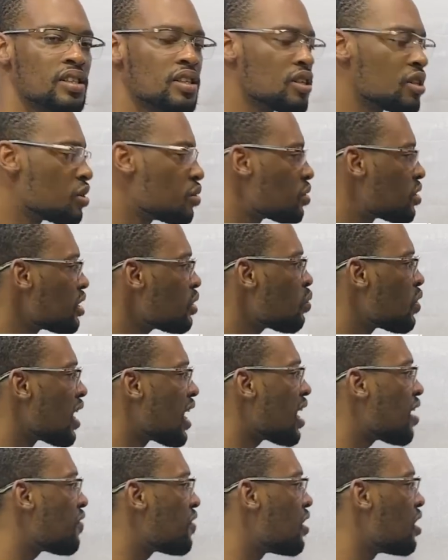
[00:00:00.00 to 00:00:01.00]
You see, we
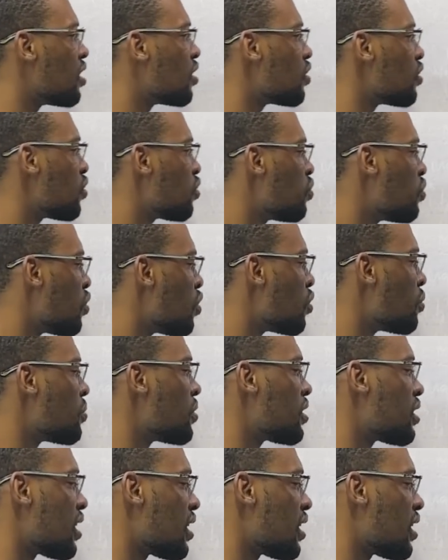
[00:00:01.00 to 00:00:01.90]
have 2 ohms